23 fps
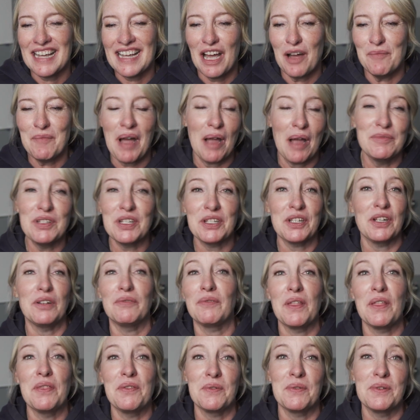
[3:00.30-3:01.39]
I'm just gonna
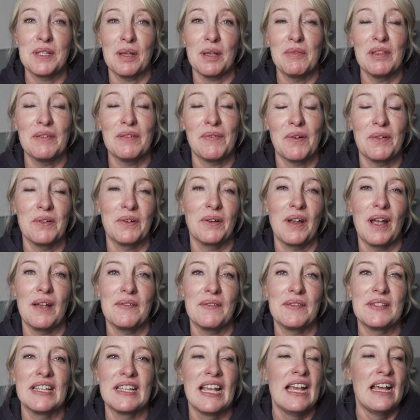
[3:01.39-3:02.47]
run through some of the
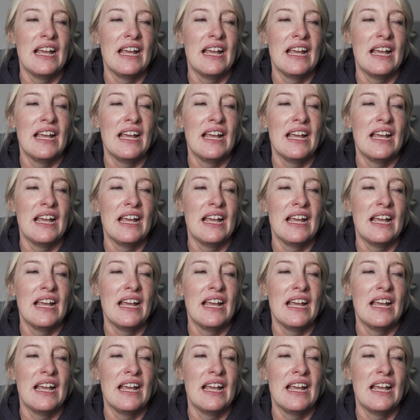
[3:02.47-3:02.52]
photographs